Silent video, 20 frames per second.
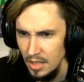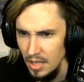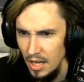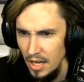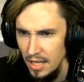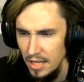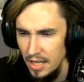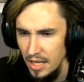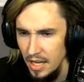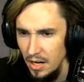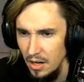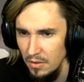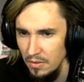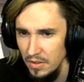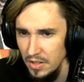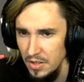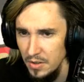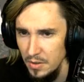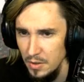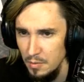And then over
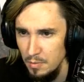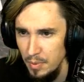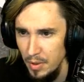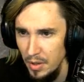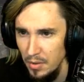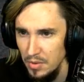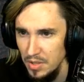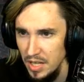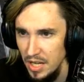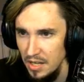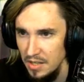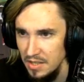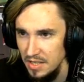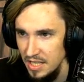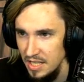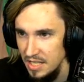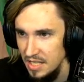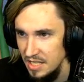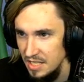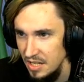here is Beau's house.
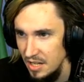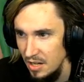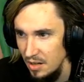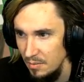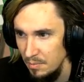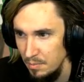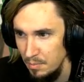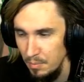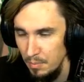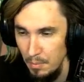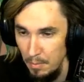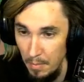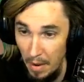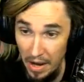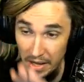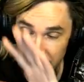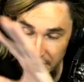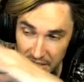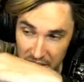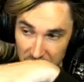This is here
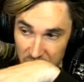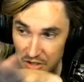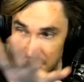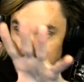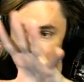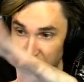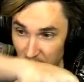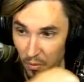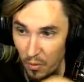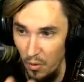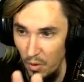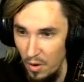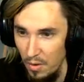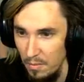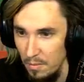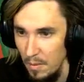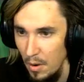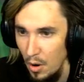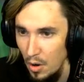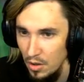mainly just for
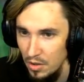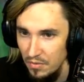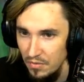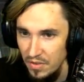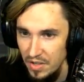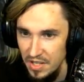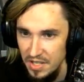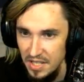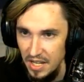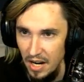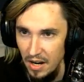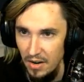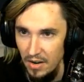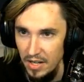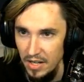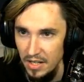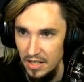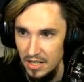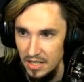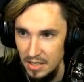all of this
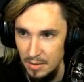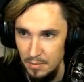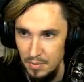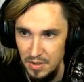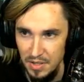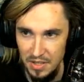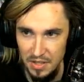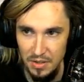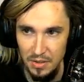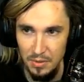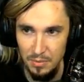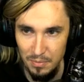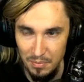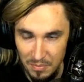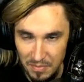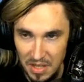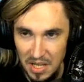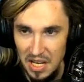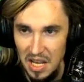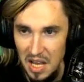area because I'm still,
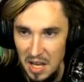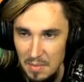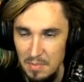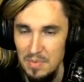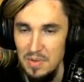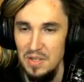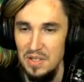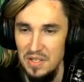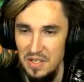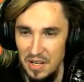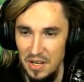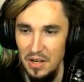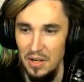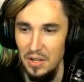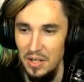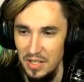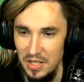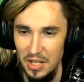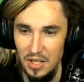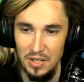
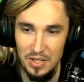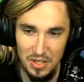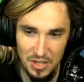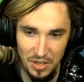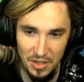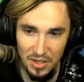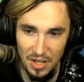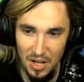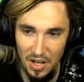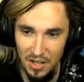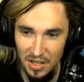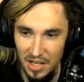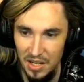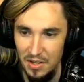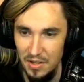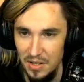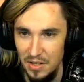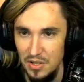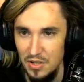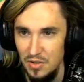still, it's all, still all
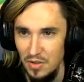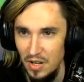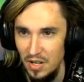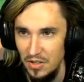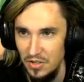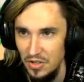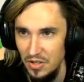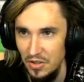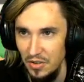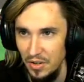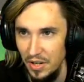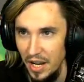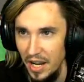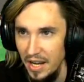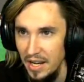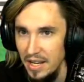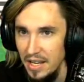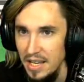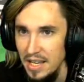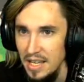under construction,
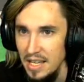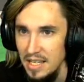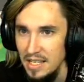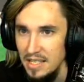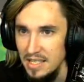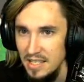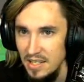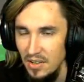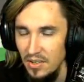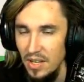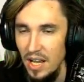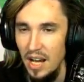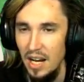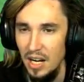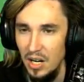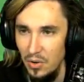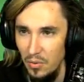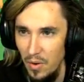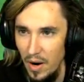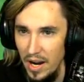okay? Still
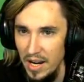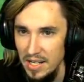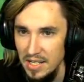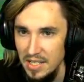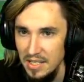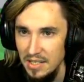not great.